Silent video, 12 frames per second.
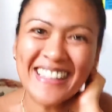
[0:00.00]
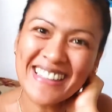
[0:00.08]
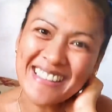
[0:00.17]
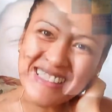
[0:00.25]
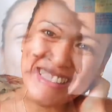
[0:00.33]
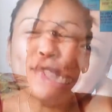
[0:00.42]

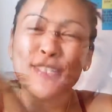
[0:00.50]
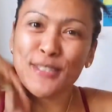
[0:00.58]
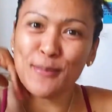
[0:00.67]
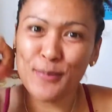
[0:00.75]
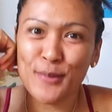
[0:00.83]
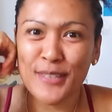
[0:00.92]
Kumusta
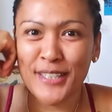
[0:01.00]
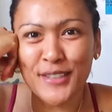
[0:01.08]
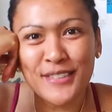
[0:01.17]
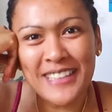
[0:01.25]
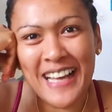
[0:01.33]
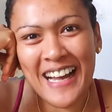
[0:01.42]
po
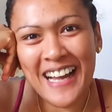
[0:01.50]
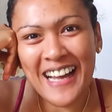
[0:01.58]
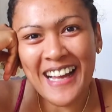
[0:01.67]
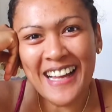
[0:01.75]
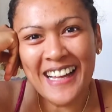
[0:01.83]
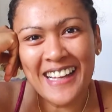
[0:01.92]
kayong
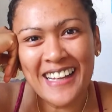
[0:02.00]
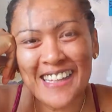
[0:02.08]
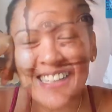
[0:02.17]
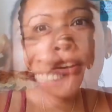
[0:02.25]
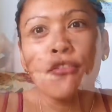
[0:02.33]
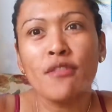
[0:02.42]
lahat?
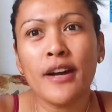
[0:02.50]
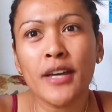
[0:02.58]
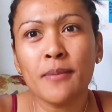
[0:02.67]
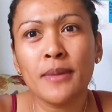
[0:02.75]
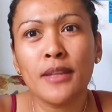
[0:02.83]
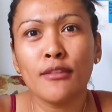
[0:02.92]
How have I
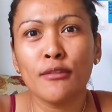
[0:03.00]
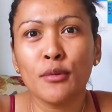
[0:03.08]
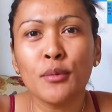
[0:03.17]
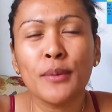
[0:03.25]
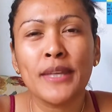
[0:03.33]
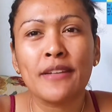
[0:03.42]
been
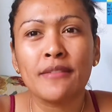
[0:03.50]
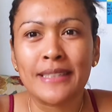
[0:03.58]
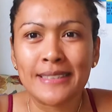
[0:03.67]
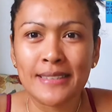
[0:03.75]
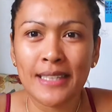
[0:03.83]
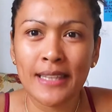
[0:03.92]
doing
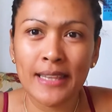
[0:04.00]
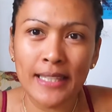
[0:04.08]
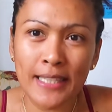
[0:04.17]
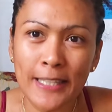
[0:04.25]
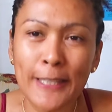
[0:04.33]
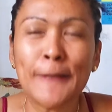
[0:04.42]

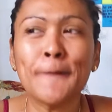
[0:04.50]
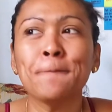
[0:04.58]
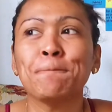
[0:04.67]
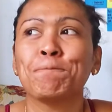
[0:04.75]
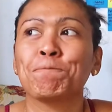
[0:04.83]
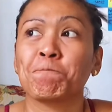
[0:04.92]
recently?
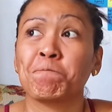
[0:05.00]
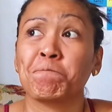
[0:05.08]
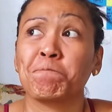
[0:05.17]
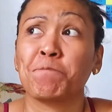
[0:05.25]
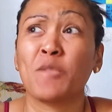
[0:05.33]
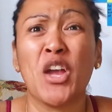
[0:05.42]

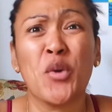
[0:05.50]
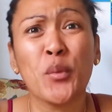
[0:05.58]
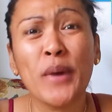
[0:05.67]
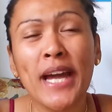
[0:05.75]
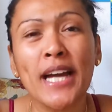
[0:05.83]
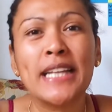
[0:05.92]

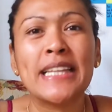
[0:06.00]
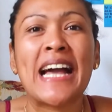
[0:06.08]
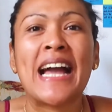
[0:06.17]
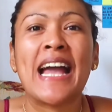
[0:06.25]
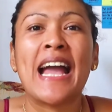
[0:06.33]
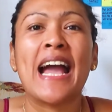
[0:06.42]
Well,
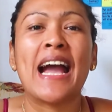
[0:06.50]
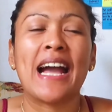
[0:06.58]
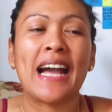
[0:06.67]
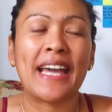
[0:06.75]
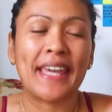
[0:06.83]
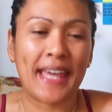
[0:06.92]

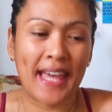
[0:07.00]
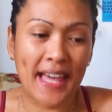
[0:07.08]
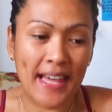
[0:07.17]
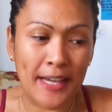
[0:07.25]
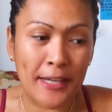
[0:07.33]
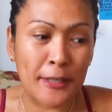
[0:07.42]
I
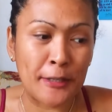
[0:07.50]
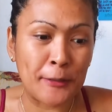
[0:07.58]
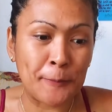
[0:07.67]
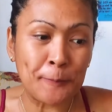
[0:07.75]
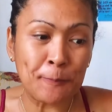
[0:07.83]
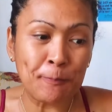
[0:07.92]

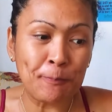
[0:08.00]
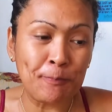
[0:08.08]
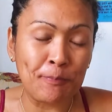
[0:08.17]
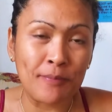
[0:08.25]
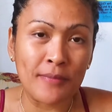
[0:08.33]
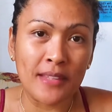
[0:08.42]
am
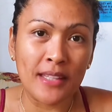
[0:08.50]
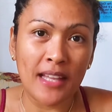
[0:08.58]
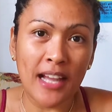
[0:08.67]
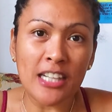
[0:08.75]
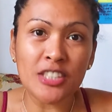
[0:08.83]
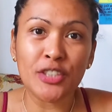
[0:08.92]

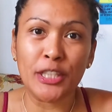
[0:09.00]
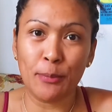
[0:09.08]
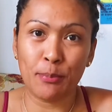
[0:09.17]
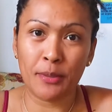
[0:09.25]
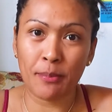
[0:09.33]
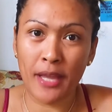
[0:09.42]
actually
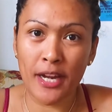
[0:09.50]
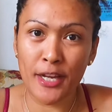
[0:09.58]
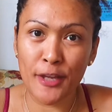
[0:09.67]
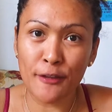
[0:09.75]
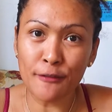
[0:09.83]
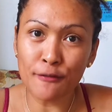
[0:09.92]

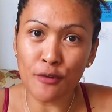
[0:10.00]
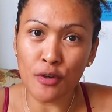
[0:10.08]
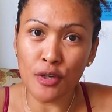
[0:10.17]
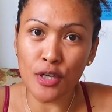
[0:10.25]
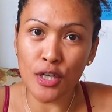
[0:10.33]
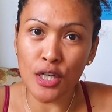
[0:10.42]
preparing
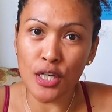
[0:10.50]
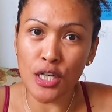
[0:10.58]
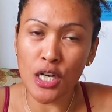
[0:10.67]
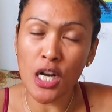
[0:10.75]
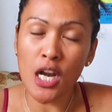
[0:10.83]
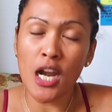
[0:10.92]

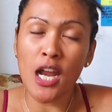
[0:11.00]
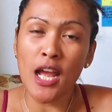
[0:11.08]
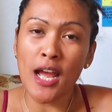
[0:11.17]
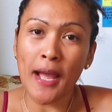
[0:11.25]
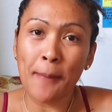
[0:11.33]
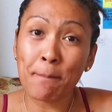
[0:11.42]
for
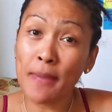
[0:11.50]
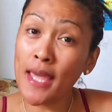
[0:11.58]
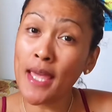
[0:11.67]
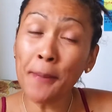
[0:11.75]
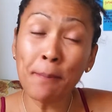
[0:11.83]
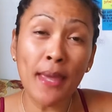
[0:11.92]
a
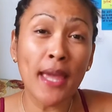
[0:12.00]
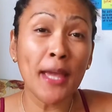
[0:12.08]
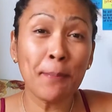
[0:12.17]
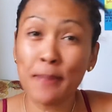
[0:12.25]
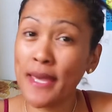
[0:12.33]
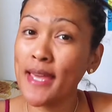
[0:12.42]

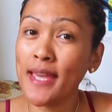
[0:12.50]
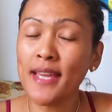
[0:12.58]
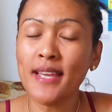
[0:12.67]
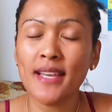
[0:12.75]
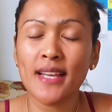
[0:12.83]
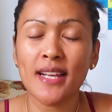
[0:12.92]
big
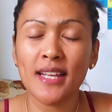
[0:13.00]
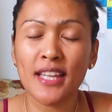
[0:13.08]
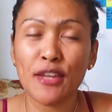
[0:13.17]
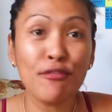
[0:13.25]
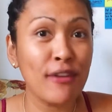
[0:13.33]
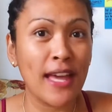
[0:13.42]

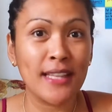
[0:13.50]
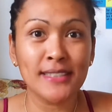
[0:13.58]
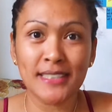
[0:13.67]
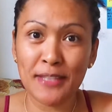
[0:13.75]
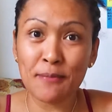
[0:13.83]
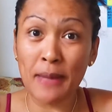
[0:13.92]
event
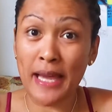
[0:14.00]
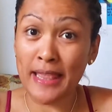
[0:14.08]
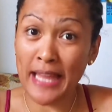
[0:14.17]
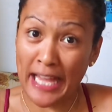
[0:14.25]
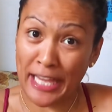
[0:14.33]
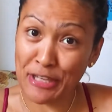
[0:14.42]
in my
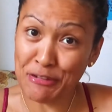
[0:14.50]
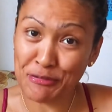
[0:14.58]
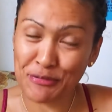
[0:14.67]
life,